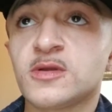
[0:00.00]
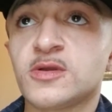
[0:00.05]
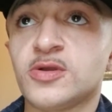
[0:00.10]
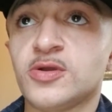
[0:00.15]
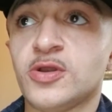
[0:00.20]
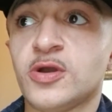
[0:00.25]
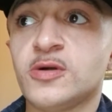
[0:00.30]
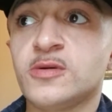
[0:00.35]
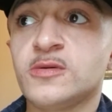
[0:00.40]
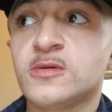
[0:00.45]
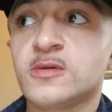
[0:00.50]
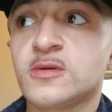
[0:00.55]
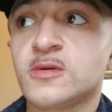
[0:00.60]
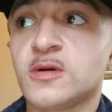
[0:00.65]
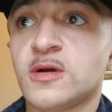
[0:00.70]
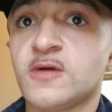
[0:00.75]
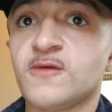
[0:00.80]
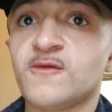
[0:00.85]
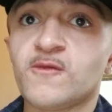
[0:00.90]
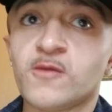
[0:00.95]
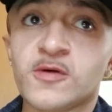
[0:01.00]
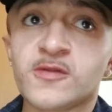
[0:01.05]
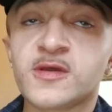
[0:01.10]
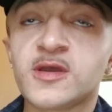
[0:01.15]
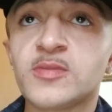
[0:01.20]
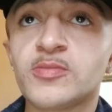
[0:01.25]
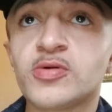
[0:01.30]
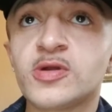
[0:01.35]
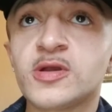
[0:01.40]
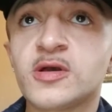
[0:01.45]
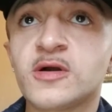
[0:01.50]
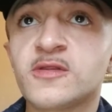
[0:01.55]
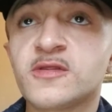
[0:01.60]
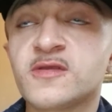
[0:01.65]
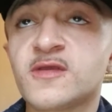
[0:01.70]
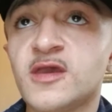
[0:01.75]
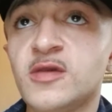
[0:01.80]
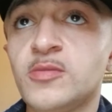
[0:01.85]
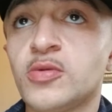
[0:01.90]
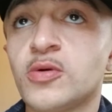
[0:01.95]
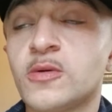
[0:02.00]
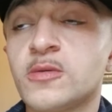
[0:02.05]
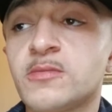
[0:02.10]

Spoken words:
you know, of what they could bring on the table.